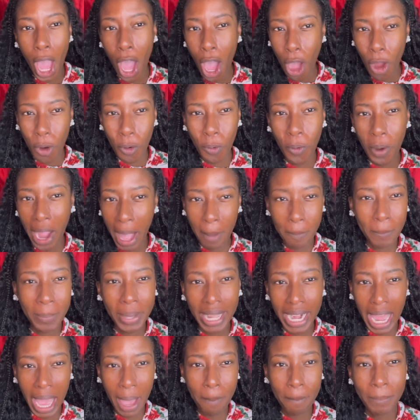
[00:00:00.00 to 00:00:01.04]

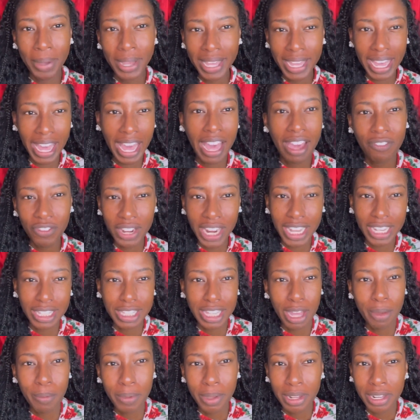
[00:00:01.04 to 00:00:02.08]
I feel like
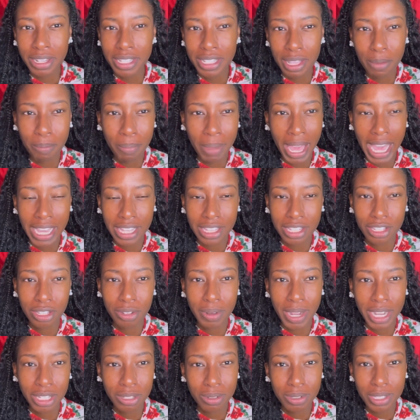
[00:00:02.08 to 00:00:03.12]
someone in the back, the
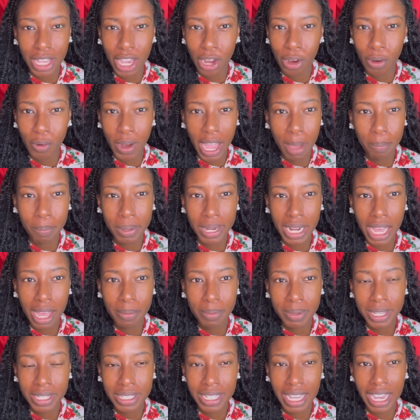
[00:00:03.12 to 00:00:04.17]
director, was like, wrap it
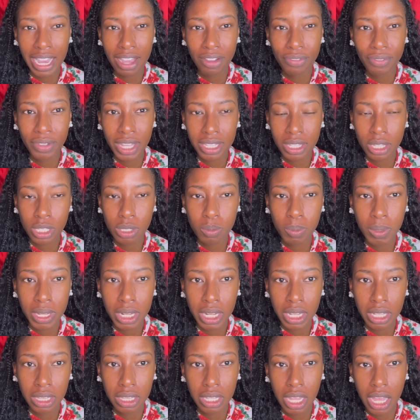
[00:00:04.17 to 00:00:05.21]
up. Because like, I feel like they
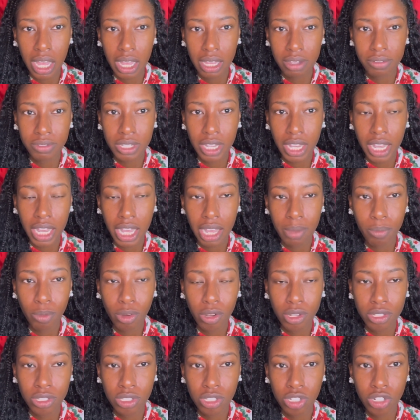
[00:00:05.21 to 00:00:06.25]
spent a lot of time
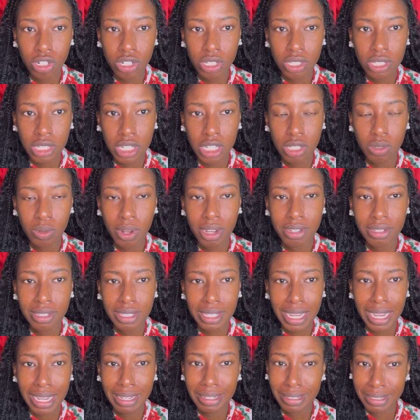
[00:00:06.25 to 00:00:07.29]
on certain scenes where I was
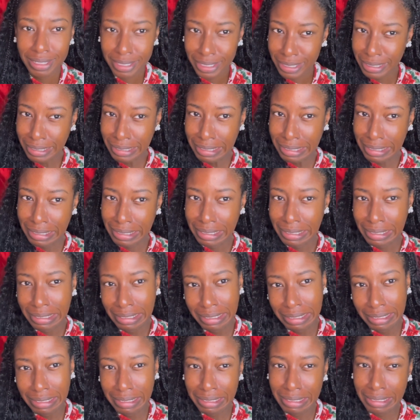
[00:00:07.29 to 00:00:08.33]
like,
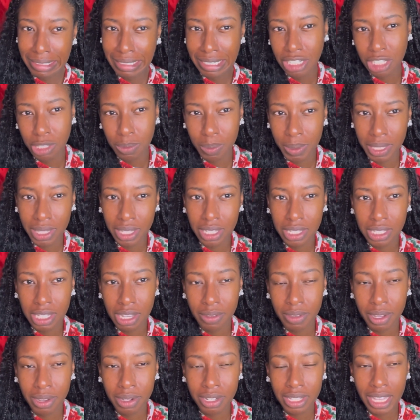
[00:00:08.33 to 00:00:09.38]
you could have spent this
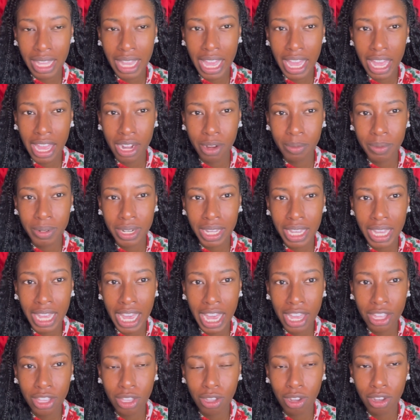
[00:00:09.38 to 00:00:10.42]
up. I mean, when they
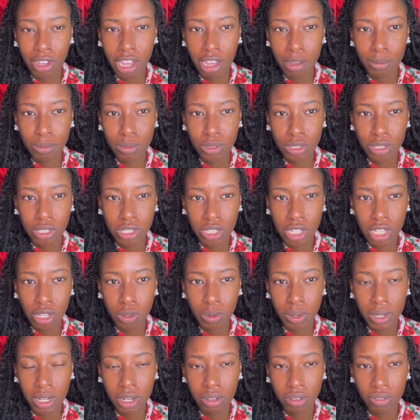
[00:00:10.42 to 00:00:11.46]
had their
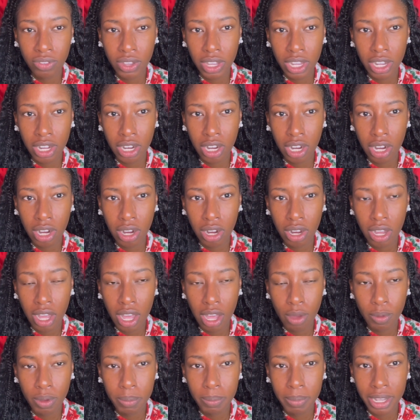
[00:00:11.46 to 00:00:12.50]
secret affair
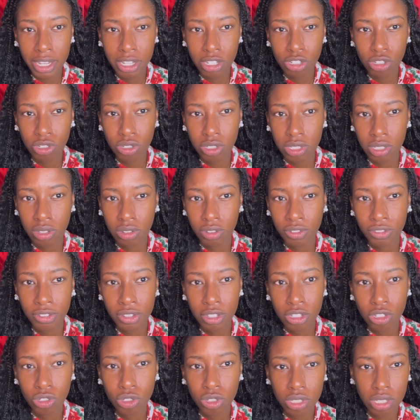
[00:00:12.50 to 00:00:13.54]
with
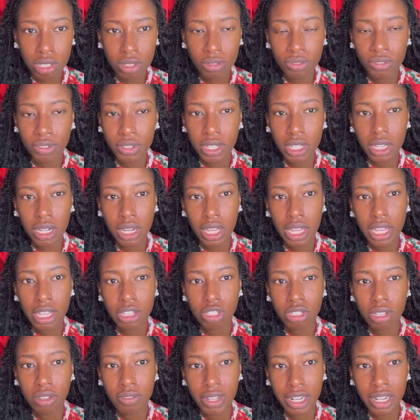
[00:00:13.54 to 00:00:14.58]
Marie-Joséphine
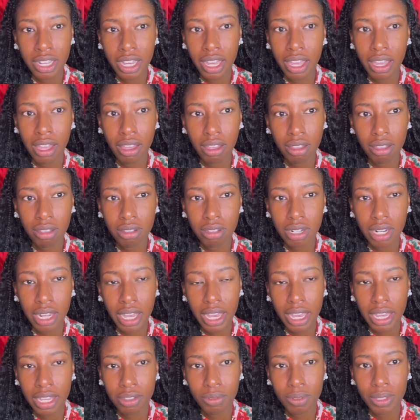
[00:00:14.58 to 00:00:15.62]
and Chevalier,
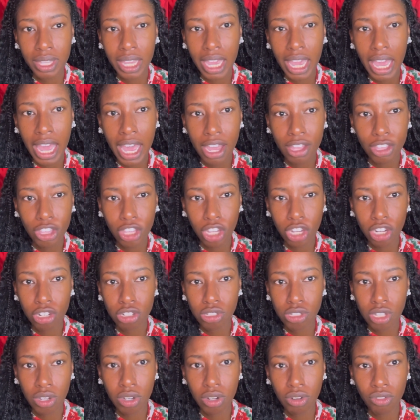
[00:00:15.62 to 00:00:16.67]
like when they had their
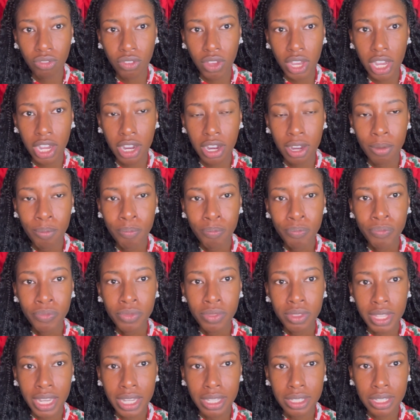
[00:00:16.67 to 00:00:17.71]
secret affair,
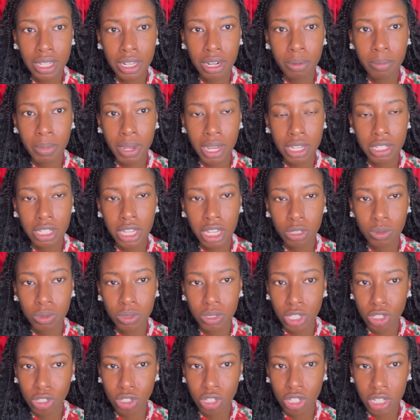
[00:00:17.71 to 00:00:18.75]
they did a montage, which
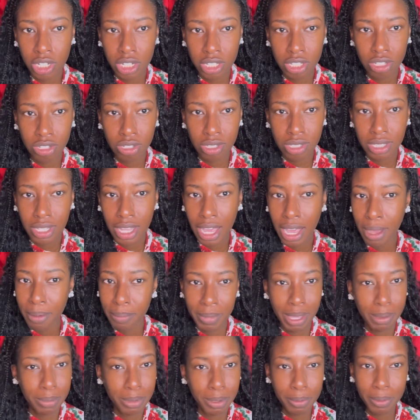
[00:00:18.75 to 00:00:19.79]
they should, because it's just
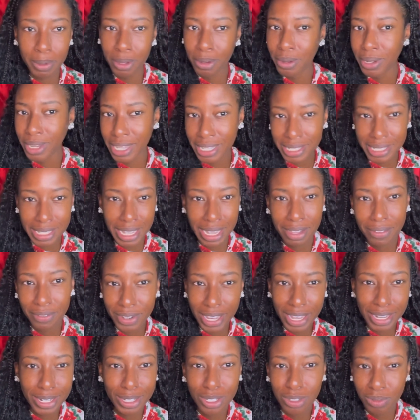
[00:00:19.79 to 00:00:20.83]
like, maybe we don't got time for
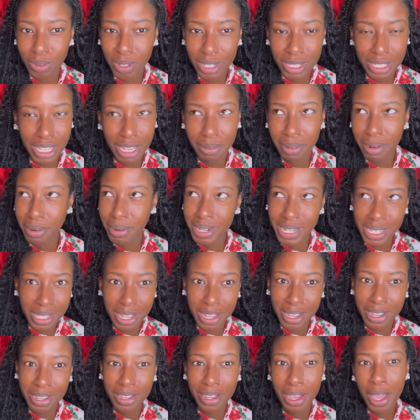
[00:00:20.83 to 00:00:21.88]
that. This runtime already
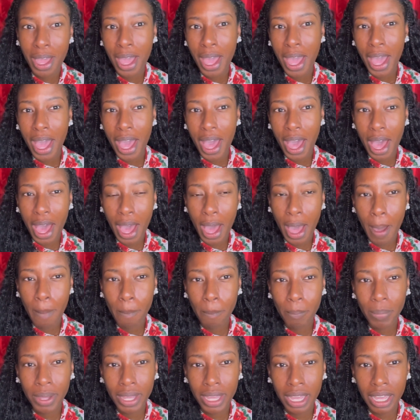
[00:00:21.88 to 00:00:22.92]
long.
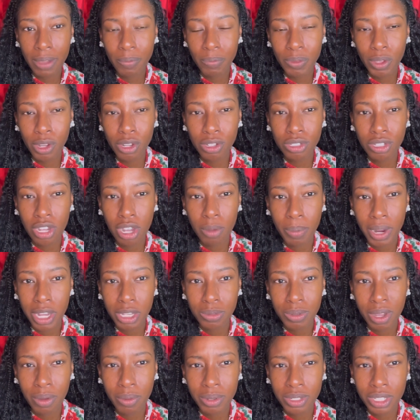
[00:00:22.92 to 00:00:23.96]
But there are certain
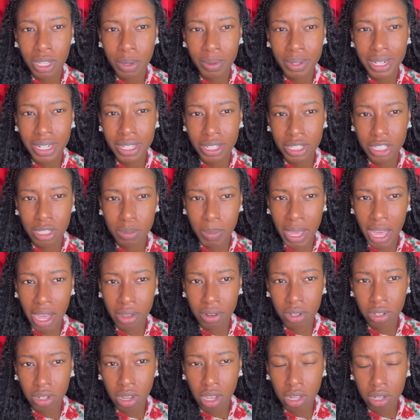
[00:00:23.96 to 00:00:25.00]
parts where I wish they would have
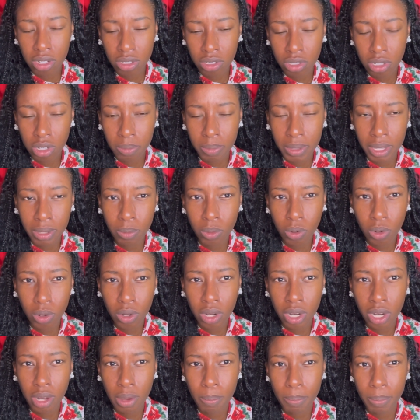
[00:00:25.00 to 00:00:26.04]
expounded on a little bit
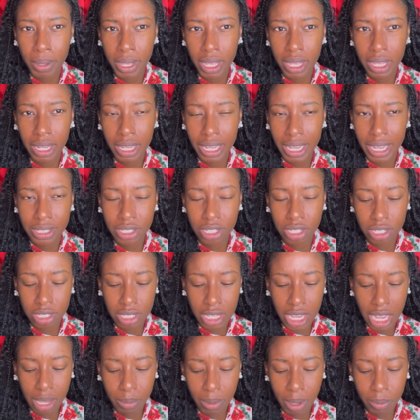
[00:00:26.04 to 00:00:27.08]
more. But like I said, the
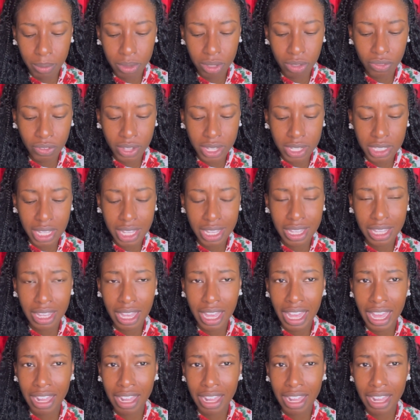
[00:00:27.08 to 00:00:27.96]
timeline was fuzzy.